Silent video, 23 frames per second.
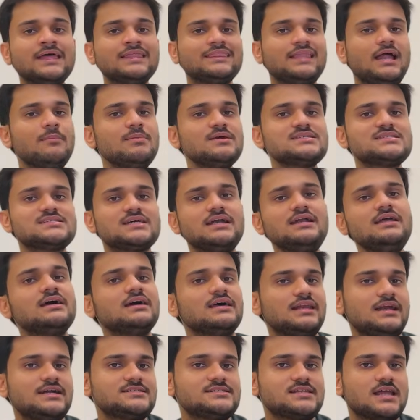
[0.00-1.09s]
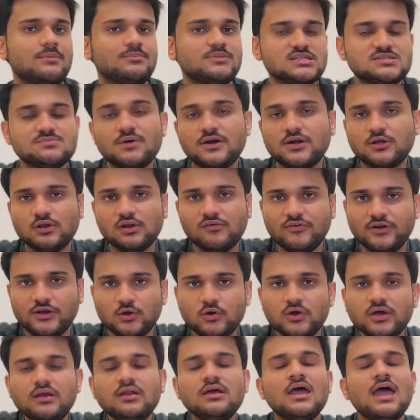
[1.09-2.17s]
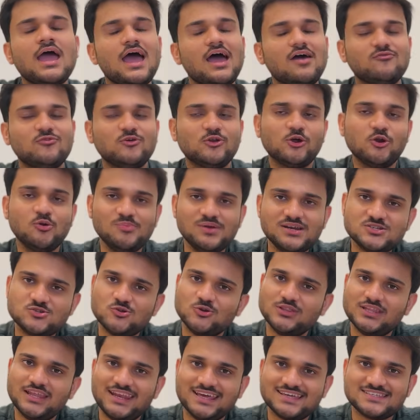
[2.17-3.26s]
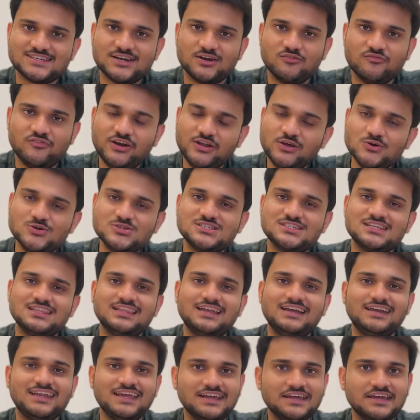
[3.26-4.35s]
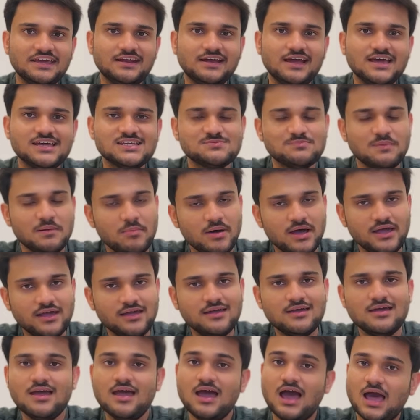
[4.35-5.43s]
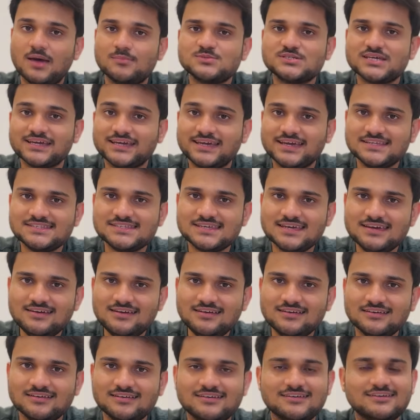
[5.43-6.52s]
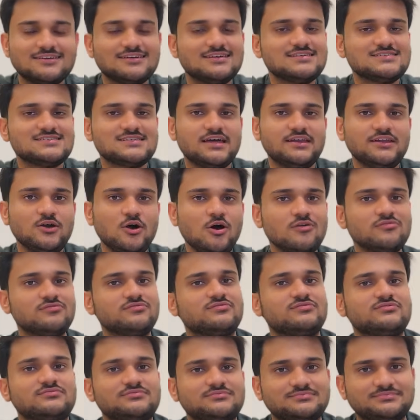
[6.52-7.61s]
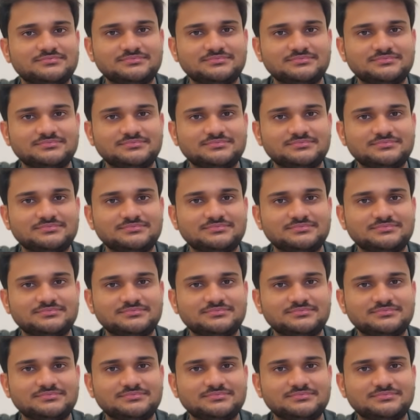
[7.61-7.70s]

That being said, let's wrap this particular video here and we're going to meet soon in the next set of videos. Till then take care guys. Bye bye. I'm Sanket Singh. Singh signing off.